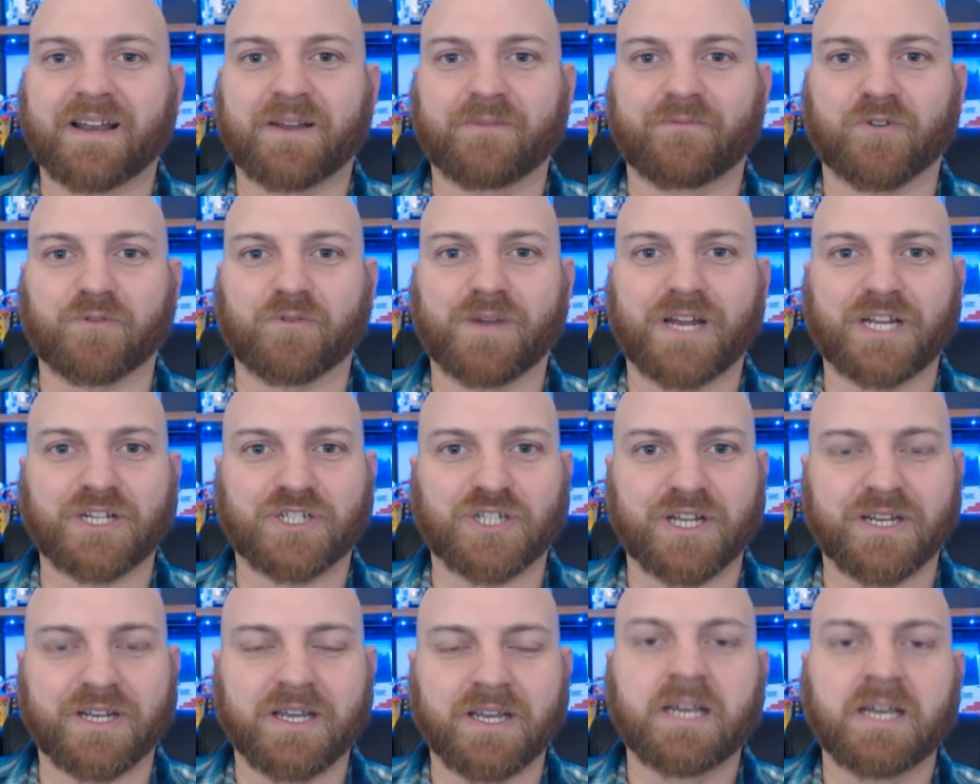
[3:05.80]

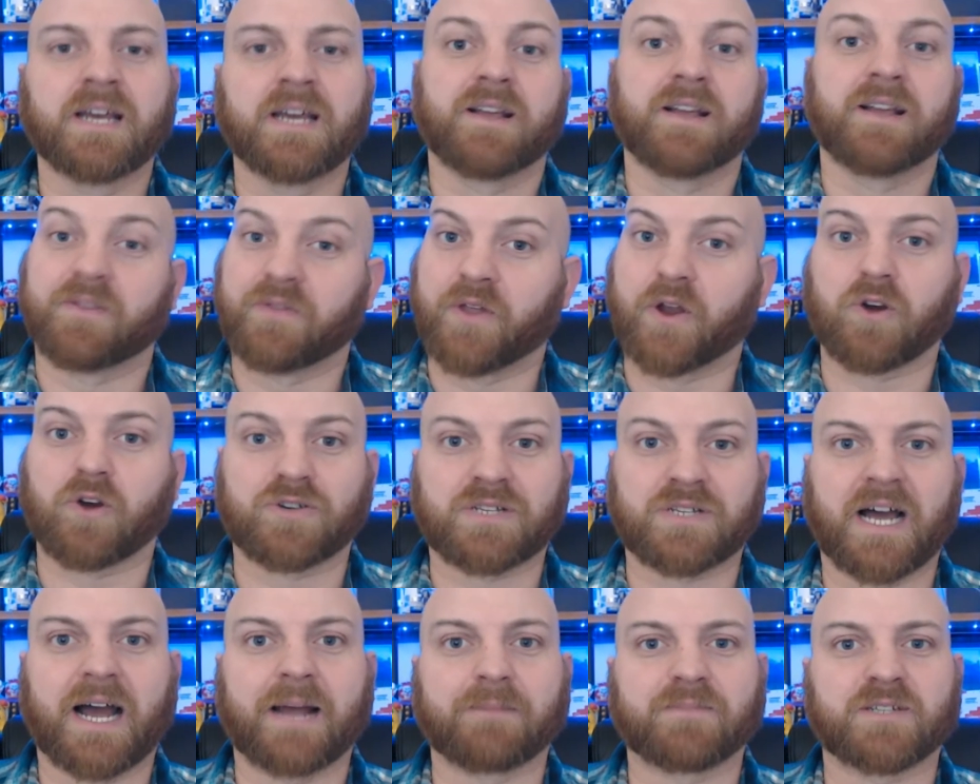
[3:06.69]
information. There are
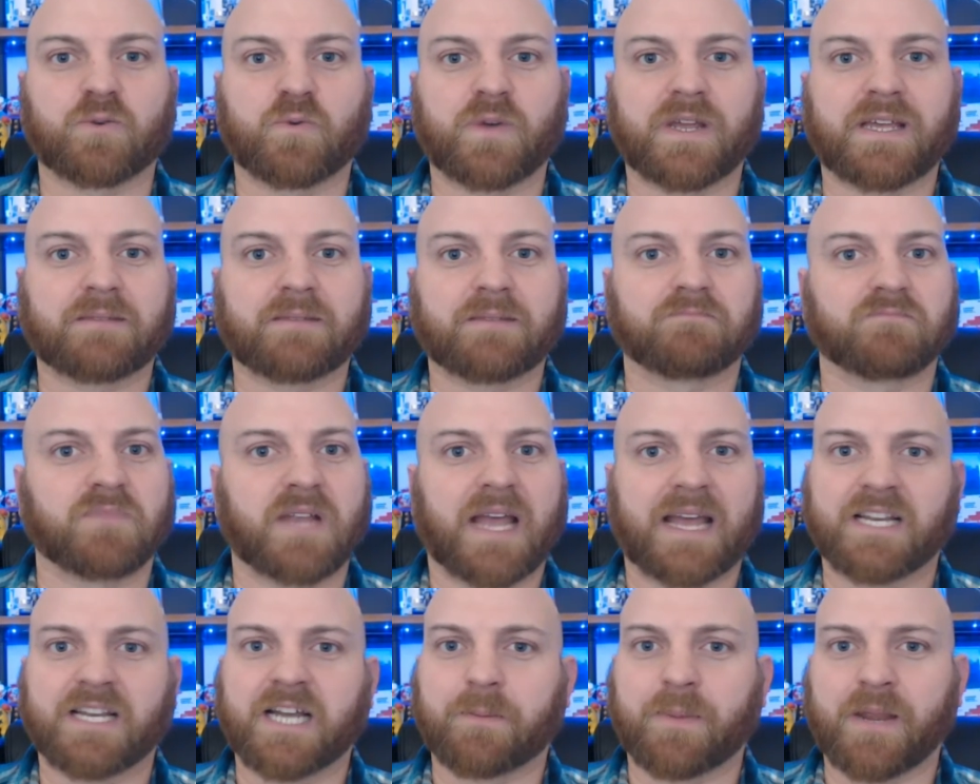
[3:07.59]
times that we
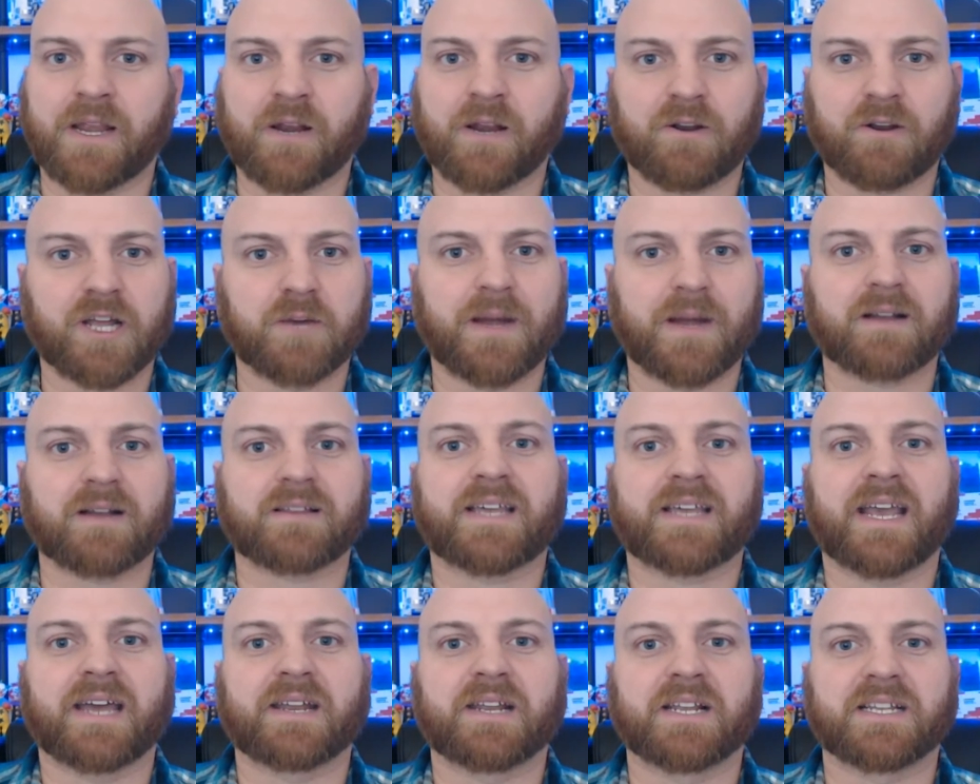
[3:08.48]
end up hearing about
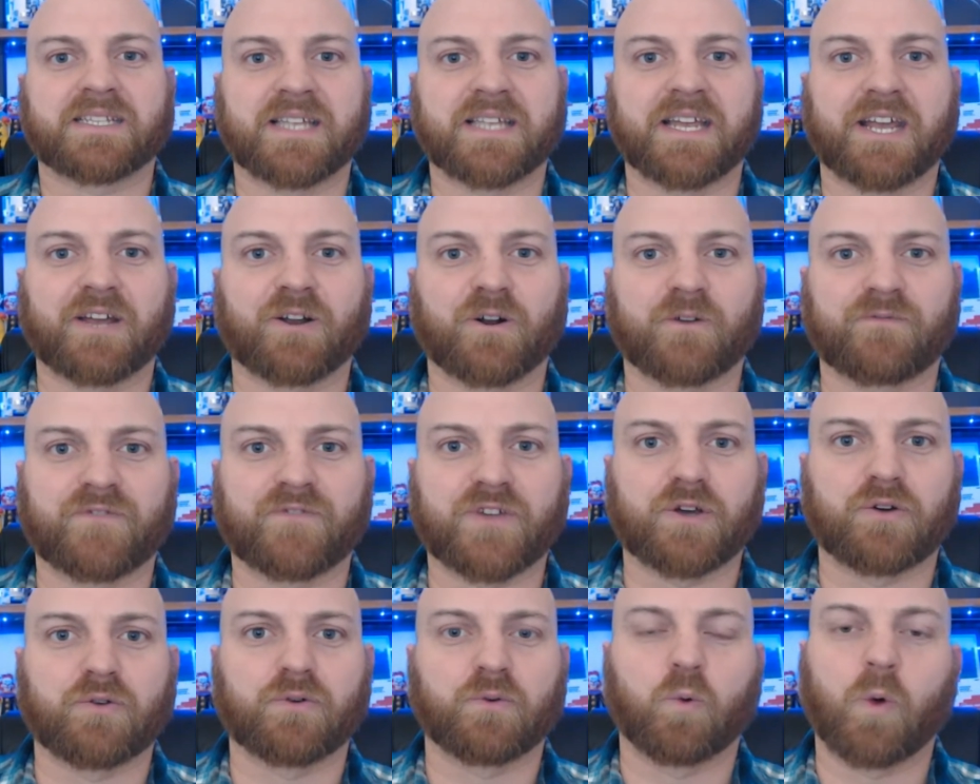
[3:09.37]
candidates that
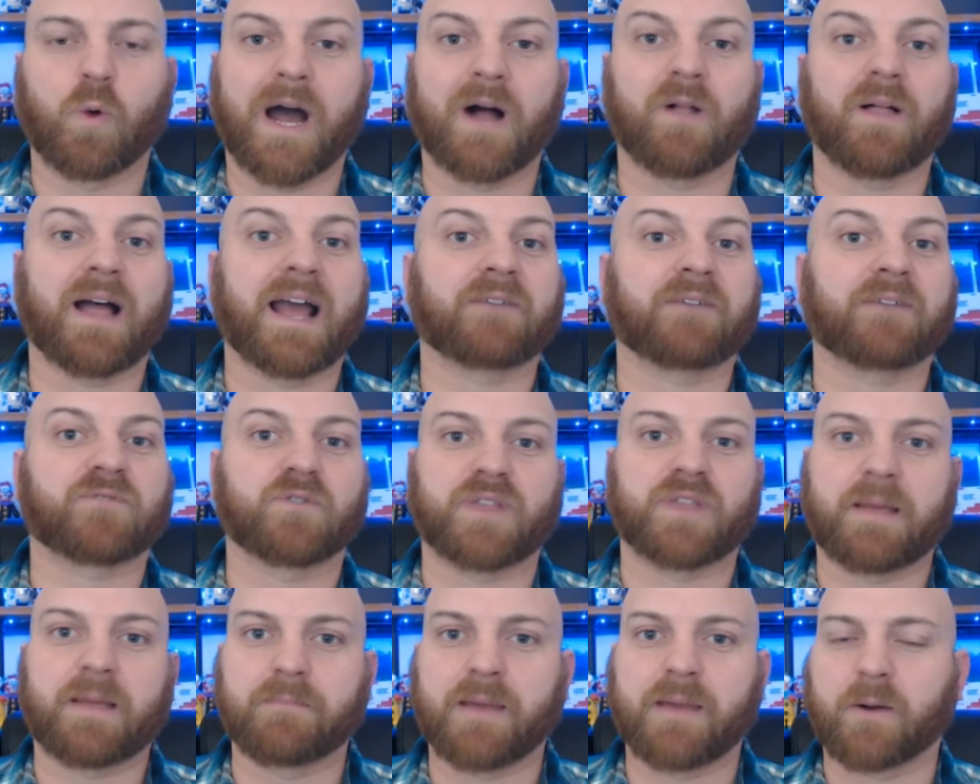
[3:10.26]
interviewed well after
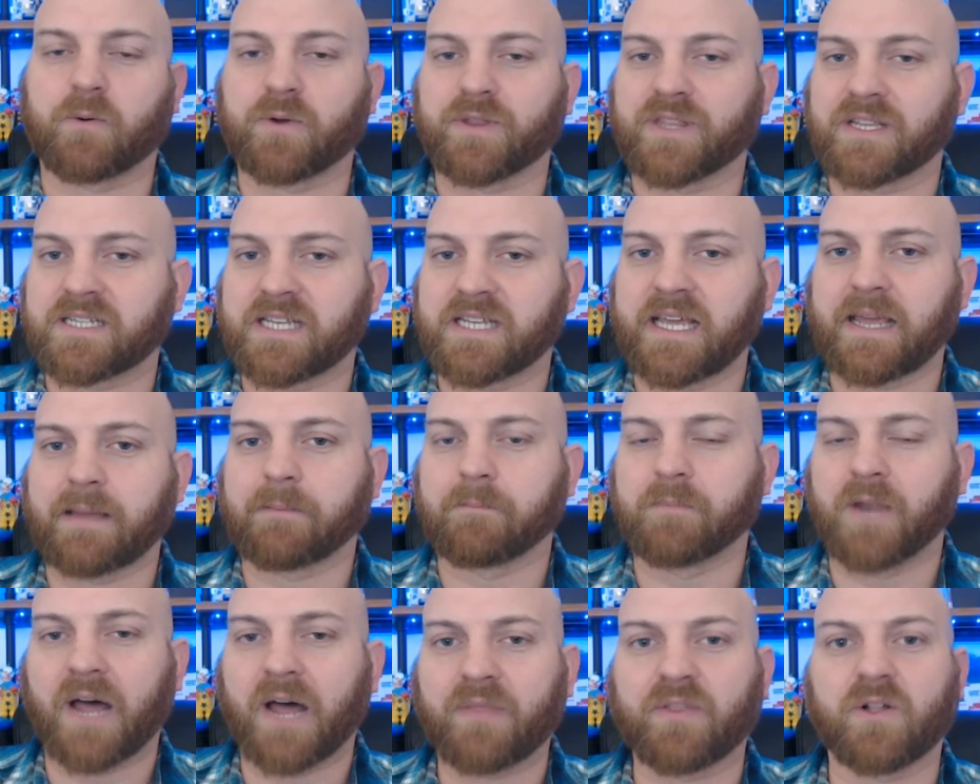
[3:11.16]
they met with the team.
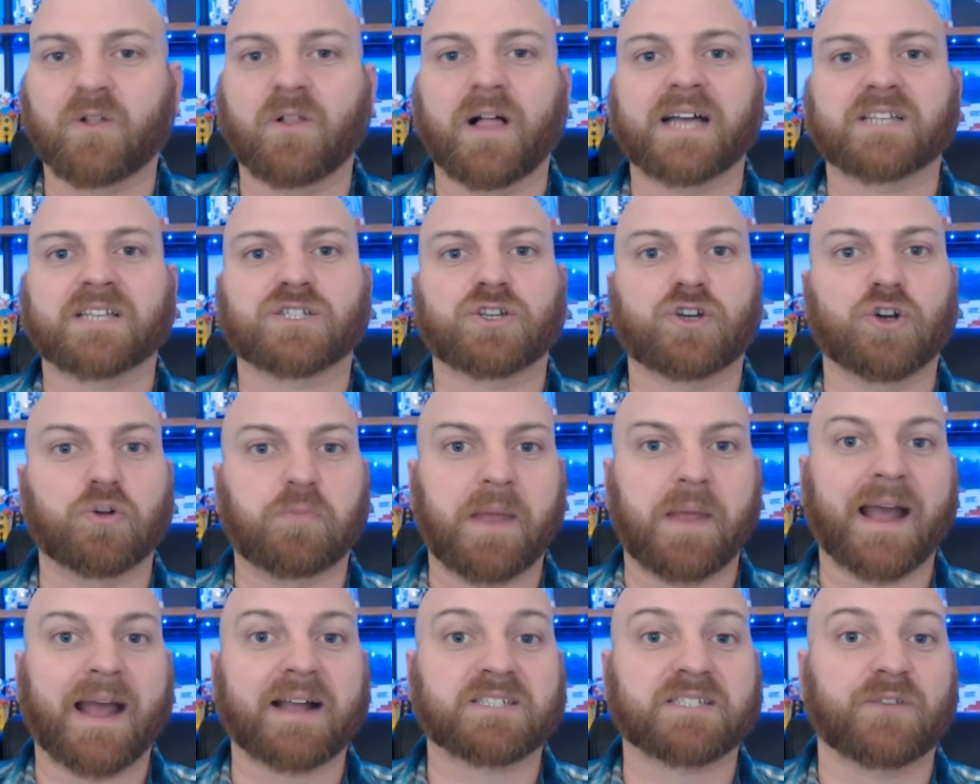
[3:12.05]
Nonetheless,
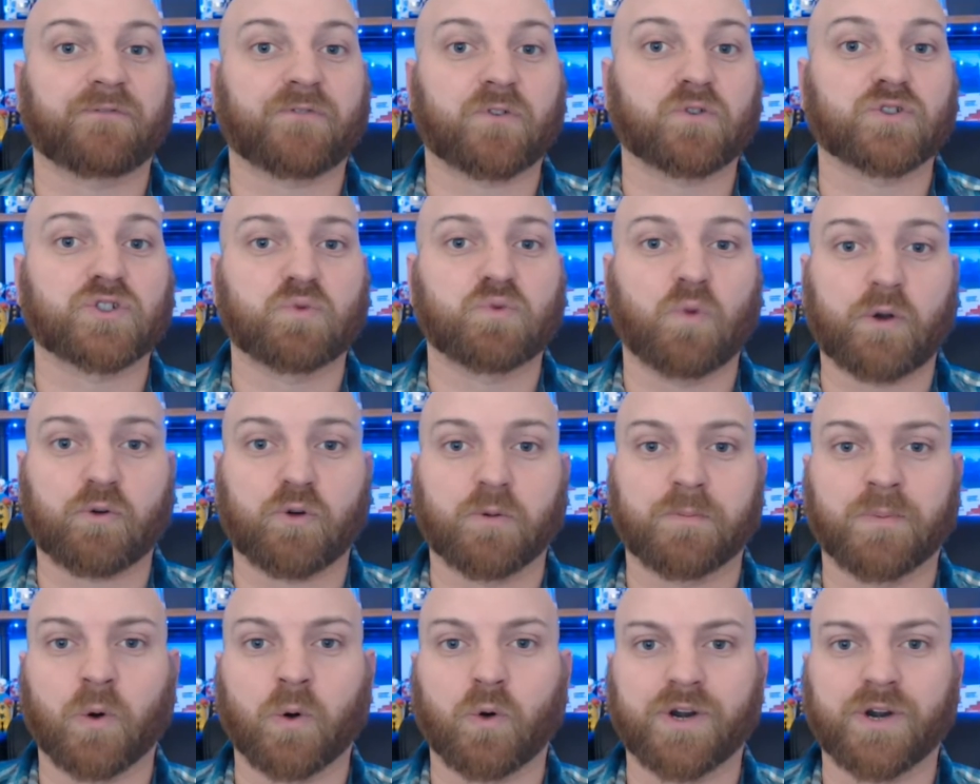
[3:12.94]
Kubiak's the first one
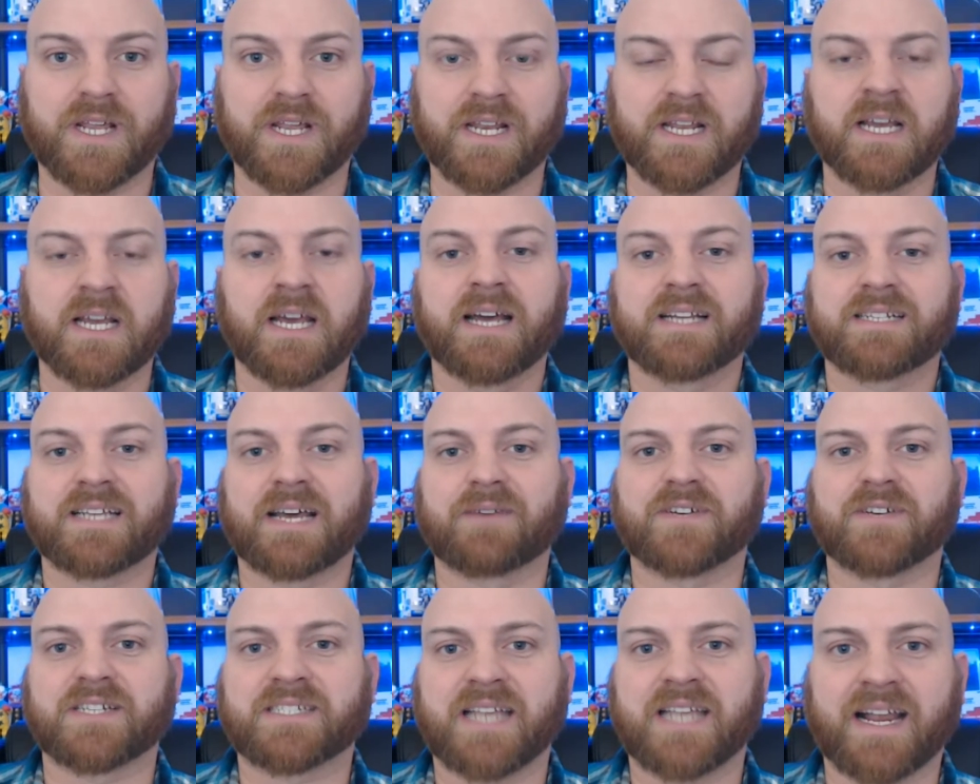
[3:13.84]
reported to
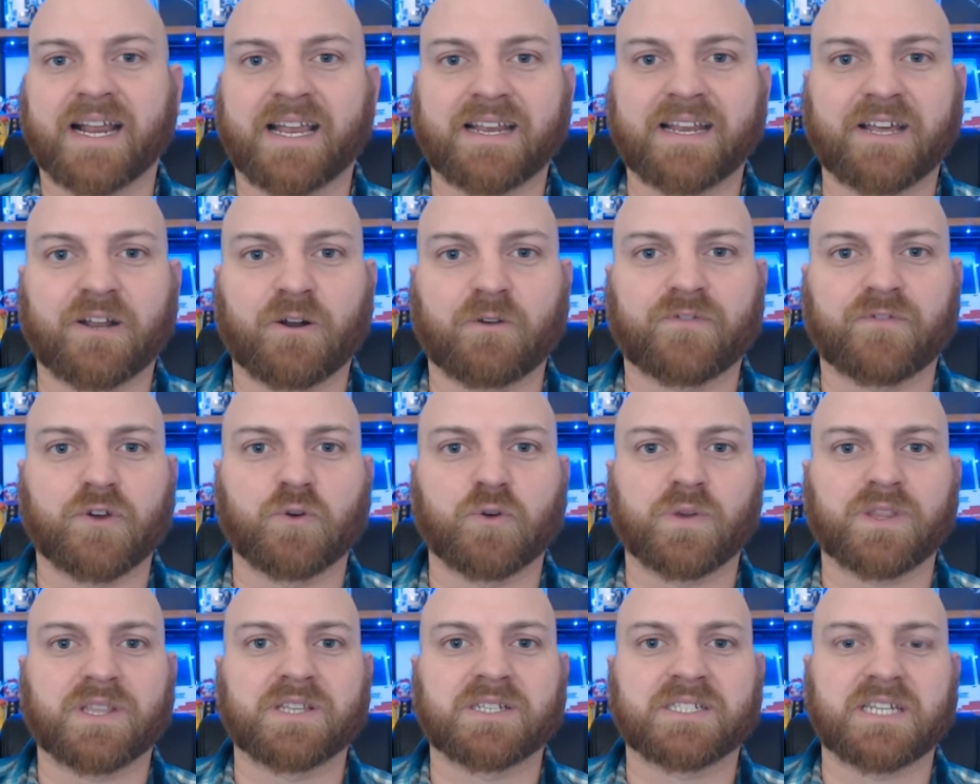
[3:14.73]
have a second interview
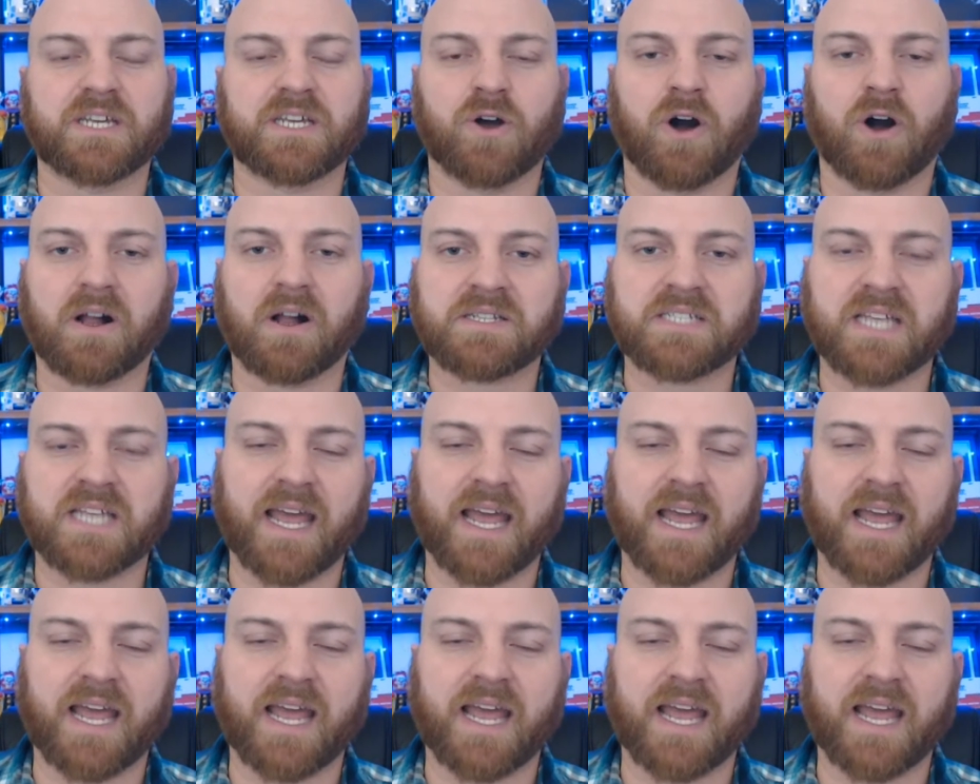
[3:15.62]
with the Seahawks.